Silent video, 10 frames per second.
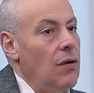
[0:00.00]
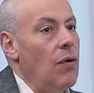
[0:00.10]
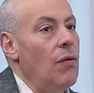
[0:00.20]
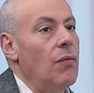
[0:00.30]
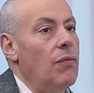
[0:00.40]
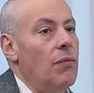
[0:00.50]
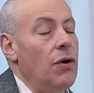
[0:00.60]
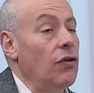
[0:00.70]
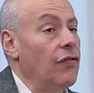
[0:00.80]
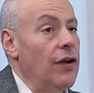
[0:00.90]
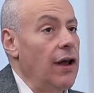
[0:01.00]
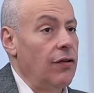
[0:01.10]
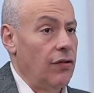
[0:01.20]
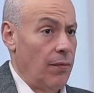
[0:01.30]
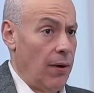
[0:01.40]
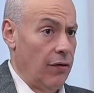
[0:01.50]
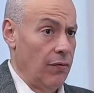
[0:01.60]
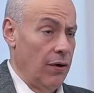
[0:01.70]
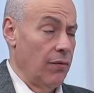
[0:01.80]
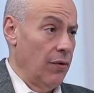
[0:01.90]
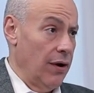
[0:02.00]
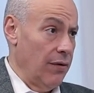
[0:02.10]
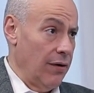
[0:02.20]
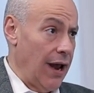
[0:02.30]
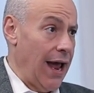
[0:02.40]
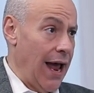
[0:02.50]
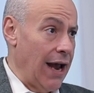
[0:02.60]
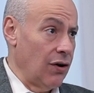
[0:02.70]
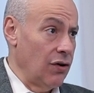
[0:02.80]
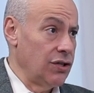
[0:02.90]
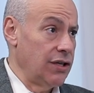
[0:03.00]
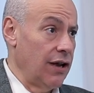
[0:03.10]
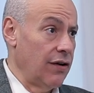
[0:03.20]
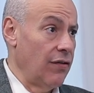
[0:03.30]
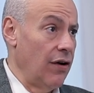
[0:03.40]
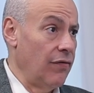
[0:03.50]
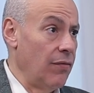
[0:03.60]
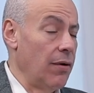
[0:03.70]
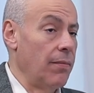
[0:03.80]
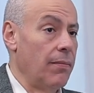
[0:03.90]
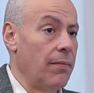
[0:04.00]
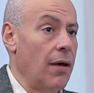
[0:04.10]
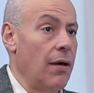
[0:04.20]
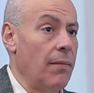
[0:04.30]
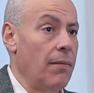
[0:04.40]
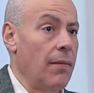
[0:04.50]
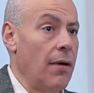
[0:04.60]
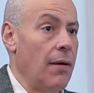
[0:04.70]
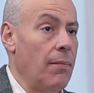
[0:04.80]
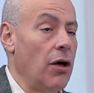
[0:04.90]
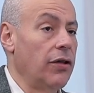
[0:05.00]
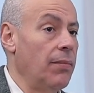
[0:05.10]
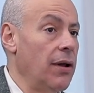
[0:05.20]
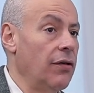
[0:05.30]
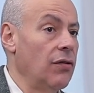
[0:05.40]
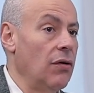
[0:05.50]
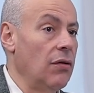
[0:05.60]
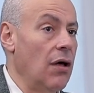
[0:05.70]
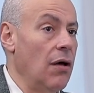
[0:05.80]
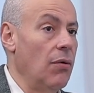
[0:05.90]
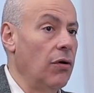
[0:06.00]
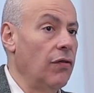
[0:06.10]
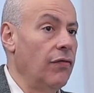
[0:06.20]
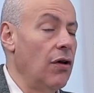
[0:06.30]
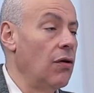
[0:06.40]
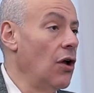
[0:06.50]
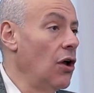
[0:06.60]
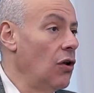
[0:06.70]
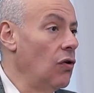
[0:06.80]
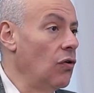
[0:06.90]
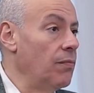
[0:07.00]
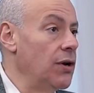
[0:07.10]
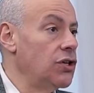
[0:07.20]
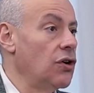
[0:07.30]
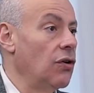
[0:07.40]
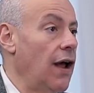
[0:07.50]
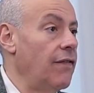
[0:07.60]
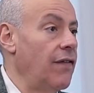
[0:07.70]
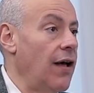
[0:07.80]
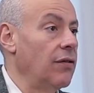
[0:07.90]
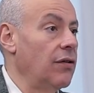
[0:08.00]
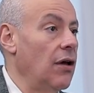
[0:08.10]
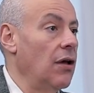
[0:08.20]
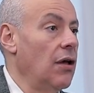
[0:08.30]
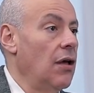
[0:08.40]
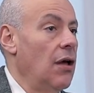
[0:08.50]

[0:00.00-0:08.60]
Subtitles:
well, we're not affiliated to a party. We're agnostic from a party political point of view. Lord Mishcon, our founder,